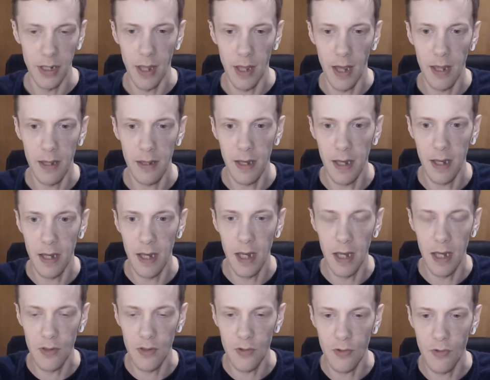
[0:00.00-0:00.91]
They're it,
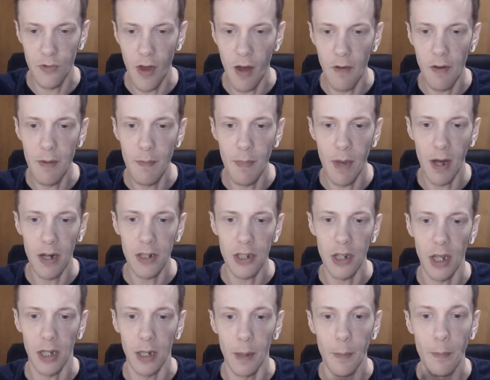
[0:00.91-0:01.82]
it's very much
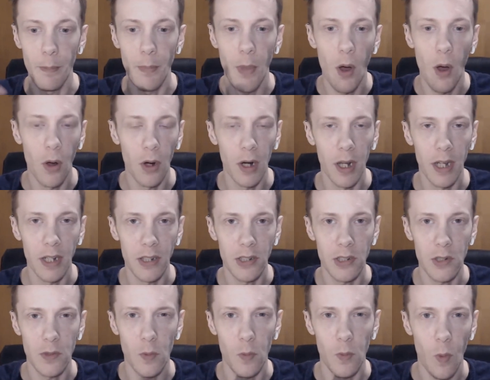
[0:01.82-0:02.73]
like a
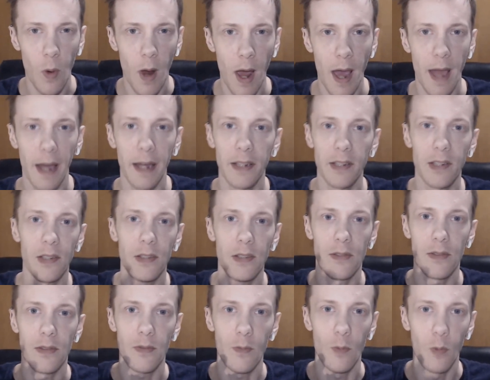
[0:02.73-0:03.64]
polished,
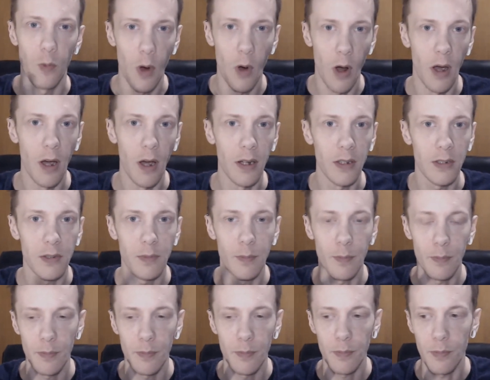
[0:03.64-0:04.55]
waxed, worked,
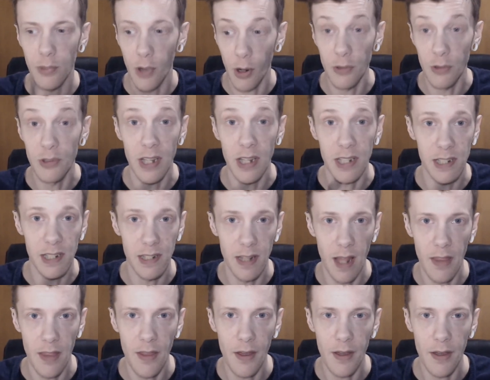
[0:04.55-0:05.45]
processed
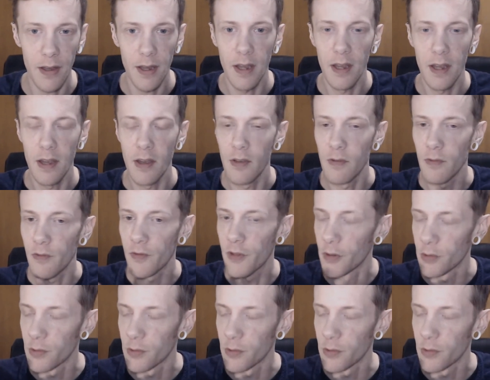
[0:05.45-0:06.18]
leather. Feels